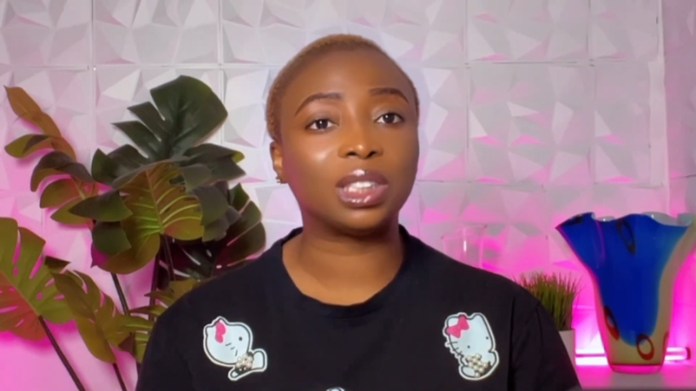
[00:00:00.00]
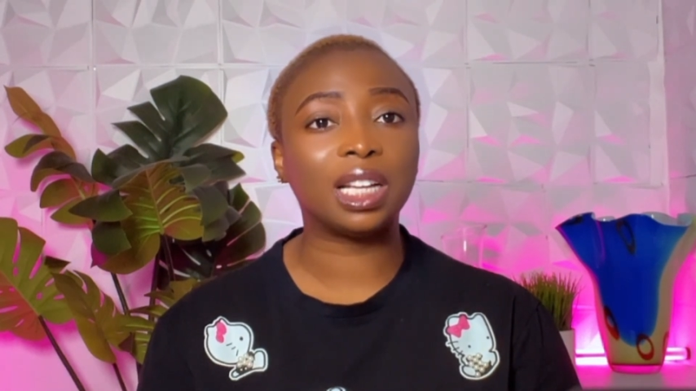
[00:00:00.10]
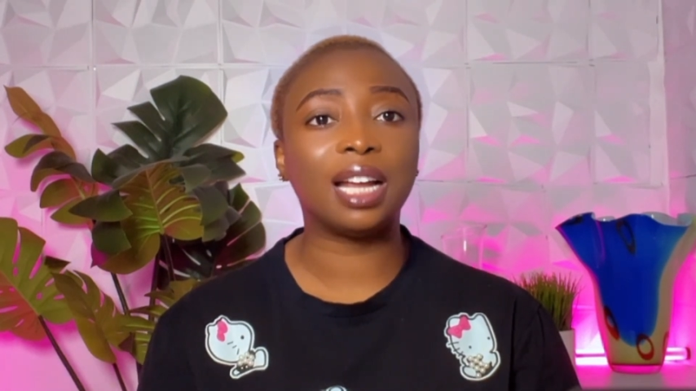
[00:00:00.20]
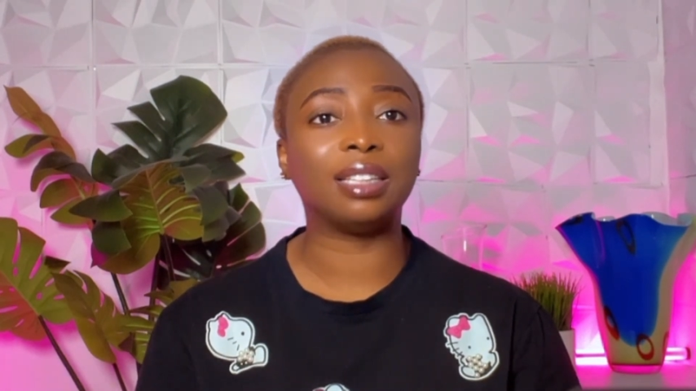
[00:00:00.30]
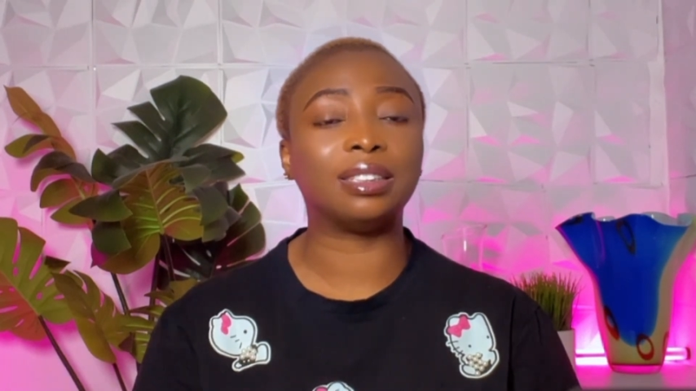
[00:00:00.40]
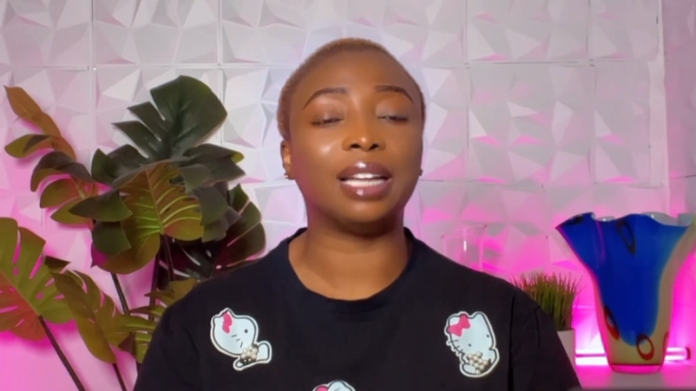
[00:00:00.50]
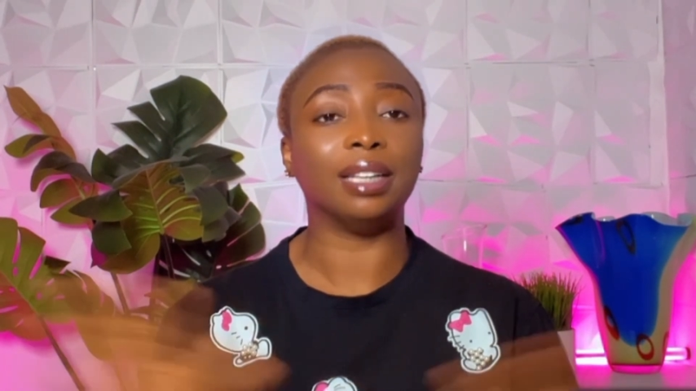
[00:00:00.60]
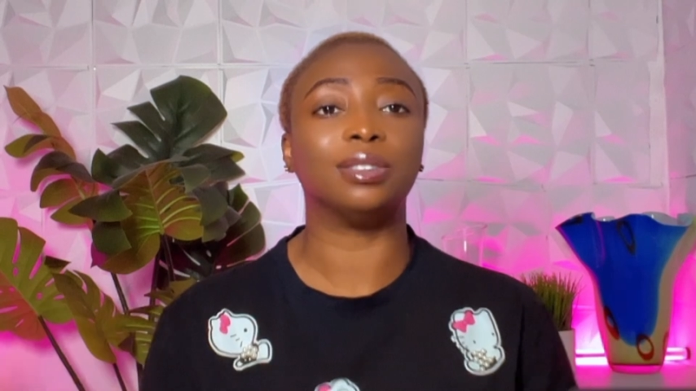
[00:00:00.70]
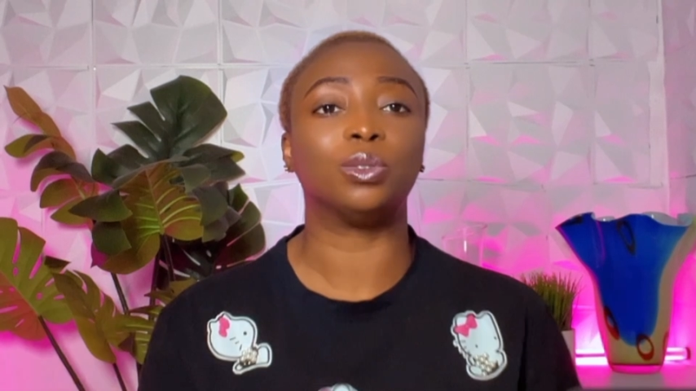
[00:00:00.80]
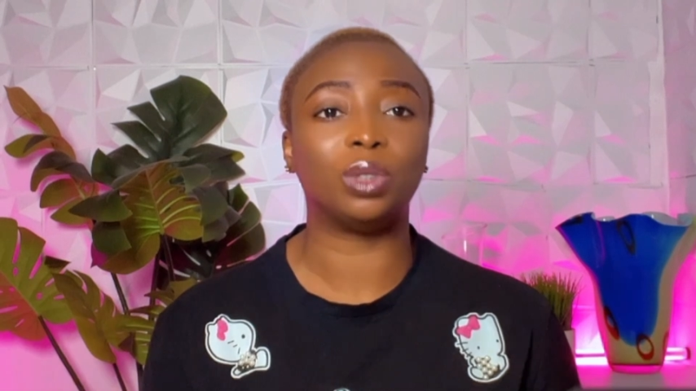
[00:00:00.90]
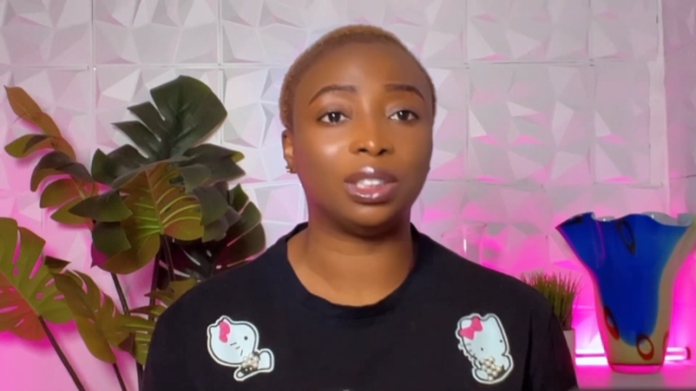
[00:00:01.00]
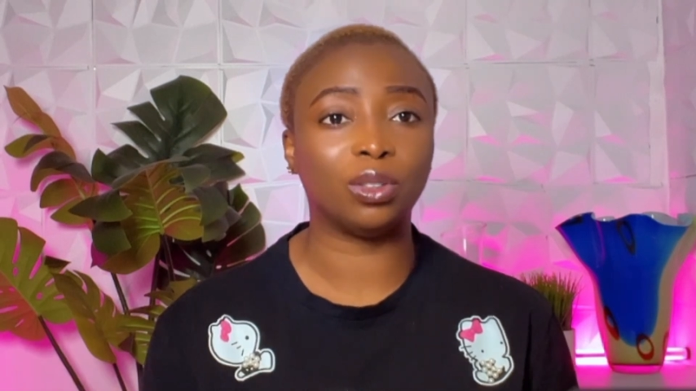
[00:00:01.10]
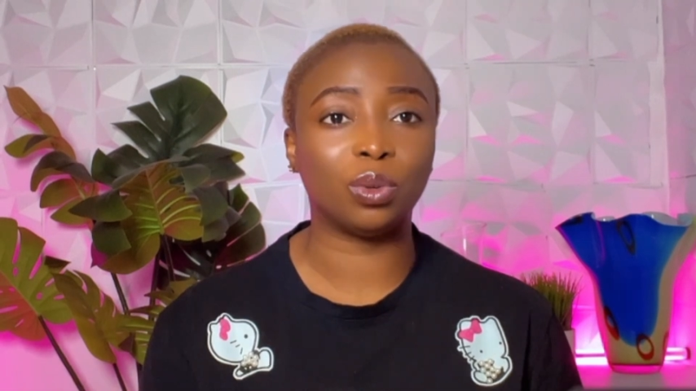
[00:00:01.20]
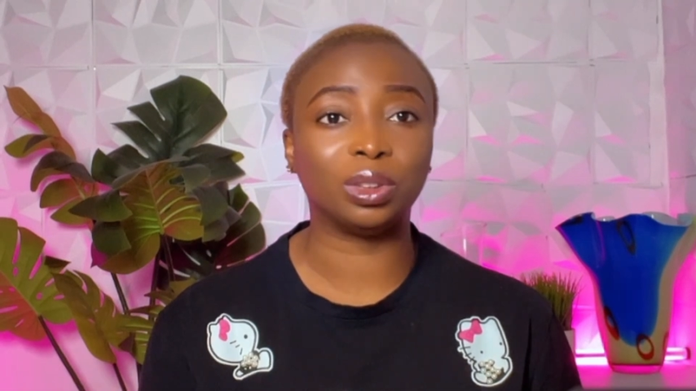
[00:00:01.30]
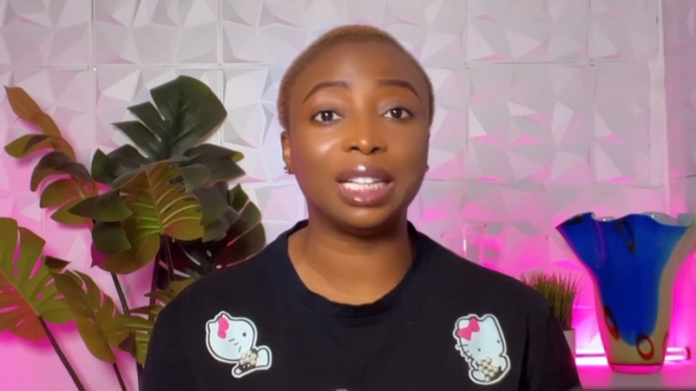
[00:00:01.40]
and that is what
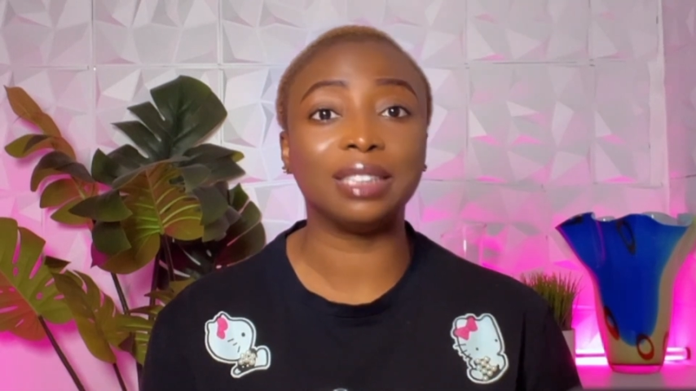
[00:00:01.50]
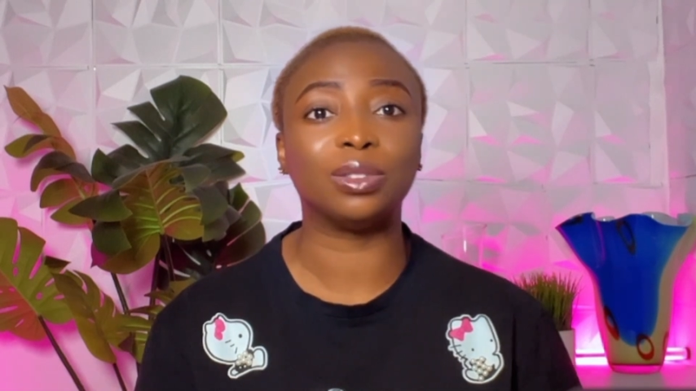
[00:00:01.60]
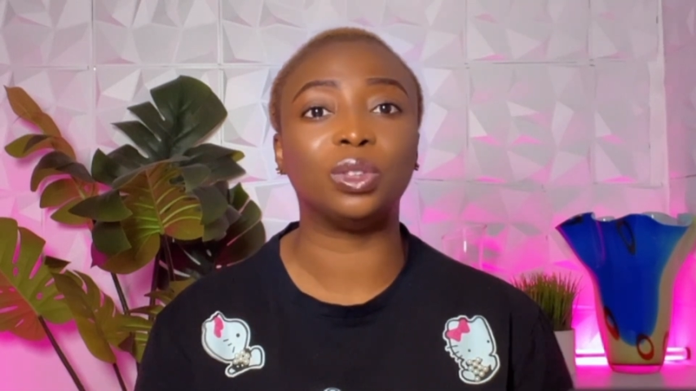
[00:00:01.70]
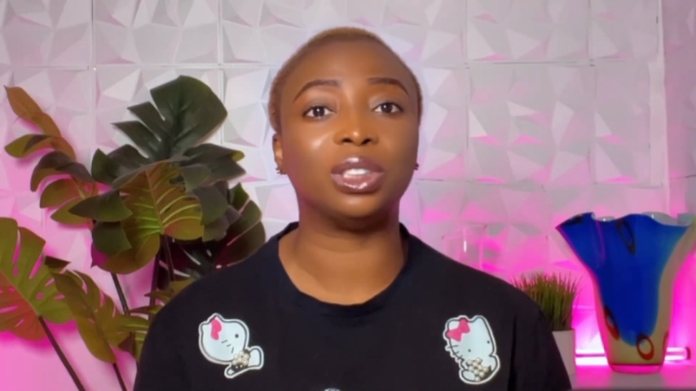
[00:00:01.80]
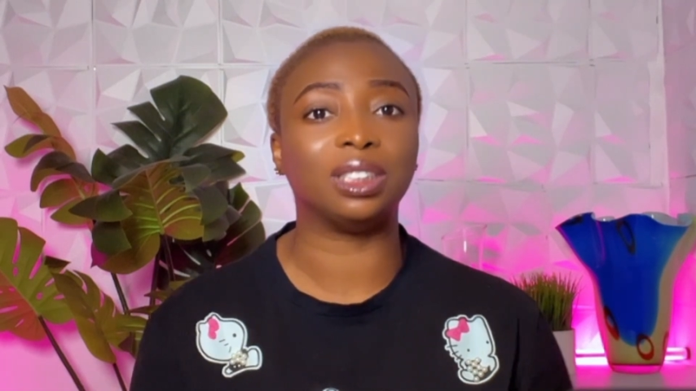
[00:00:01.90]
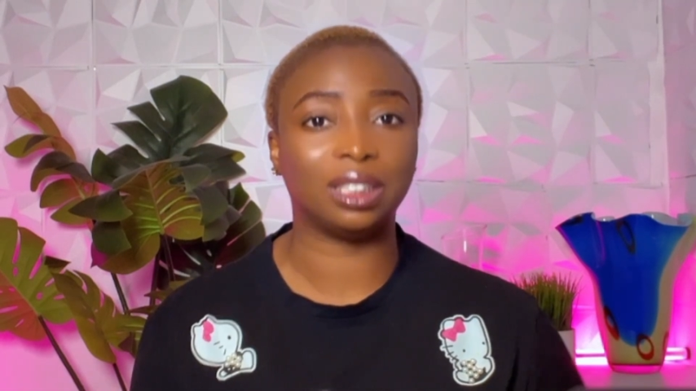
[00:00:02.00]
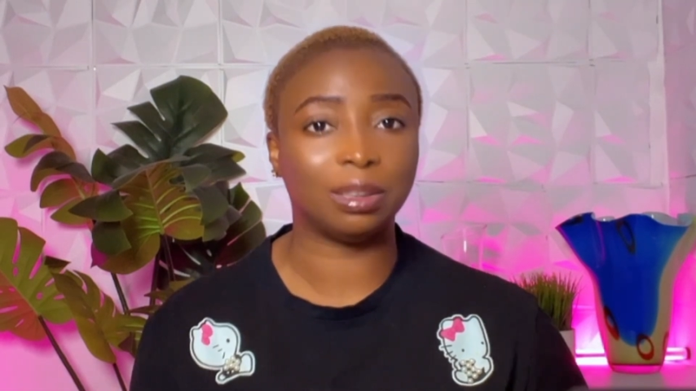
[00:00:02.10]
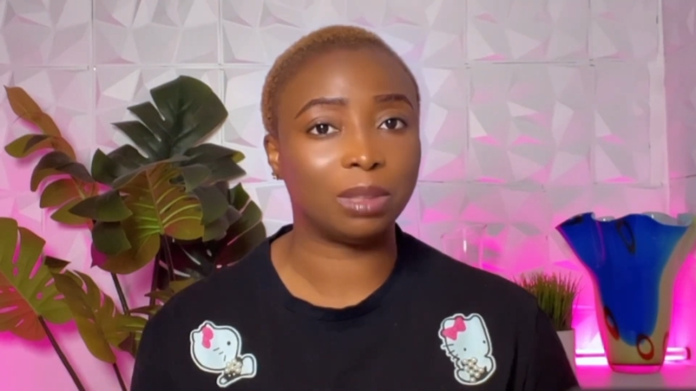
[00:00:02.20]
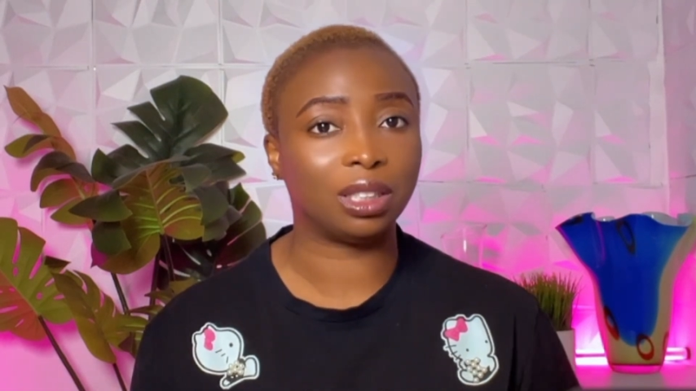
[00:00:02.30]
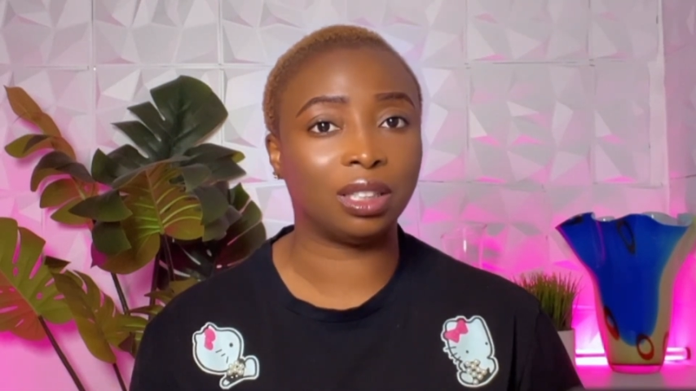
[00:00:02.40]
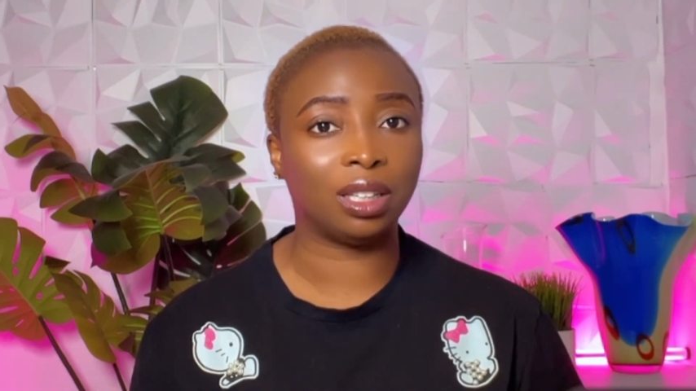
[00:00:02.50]
that's the only thing they make.